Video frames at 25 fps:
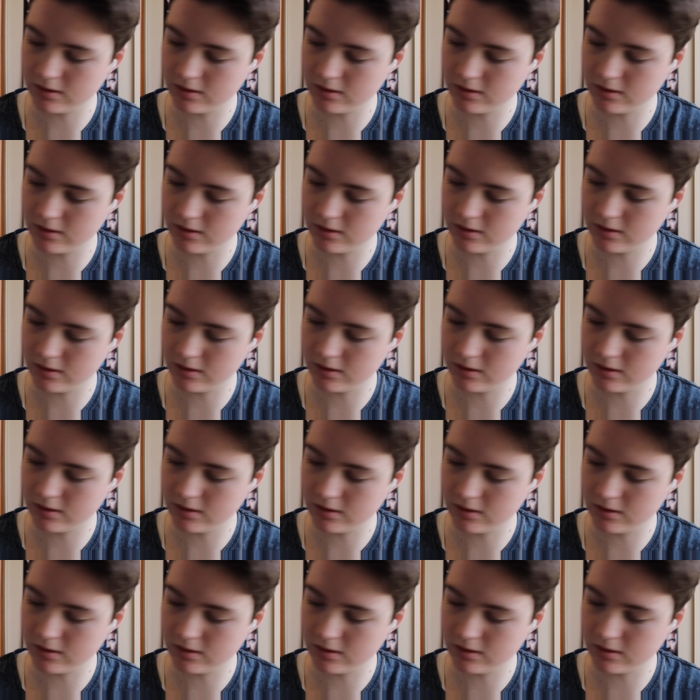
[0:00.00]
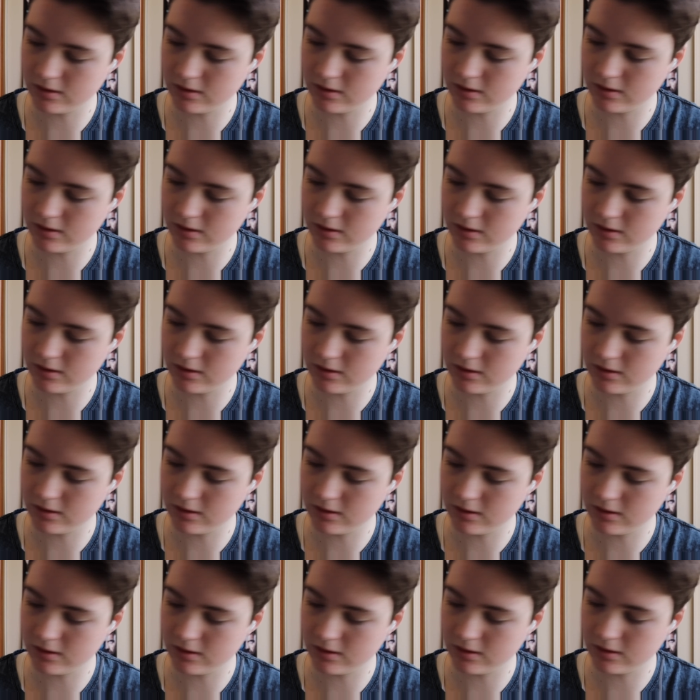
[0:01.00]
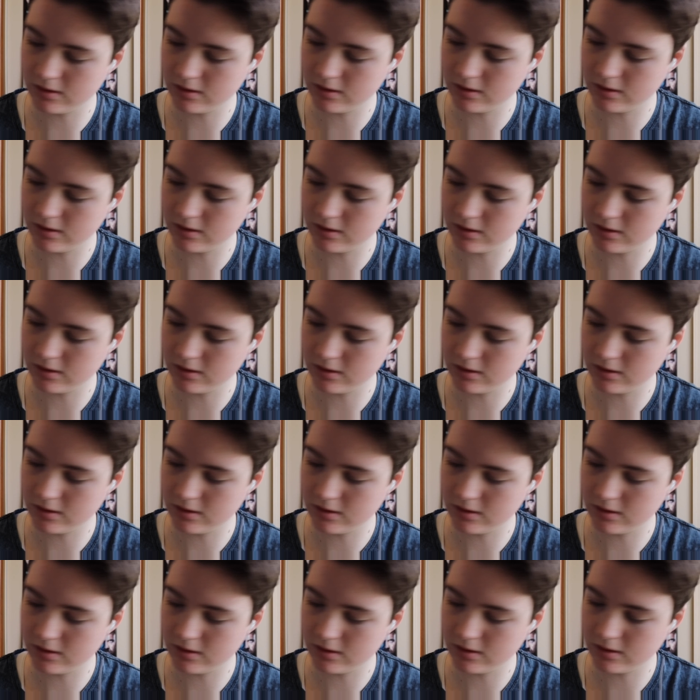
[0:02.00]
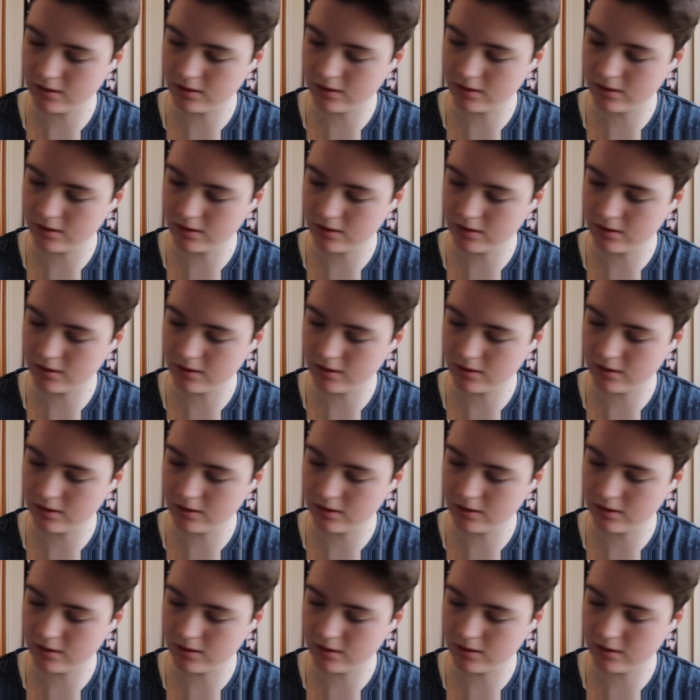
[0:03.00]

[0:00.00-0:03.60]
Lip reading: This person isn't speaking.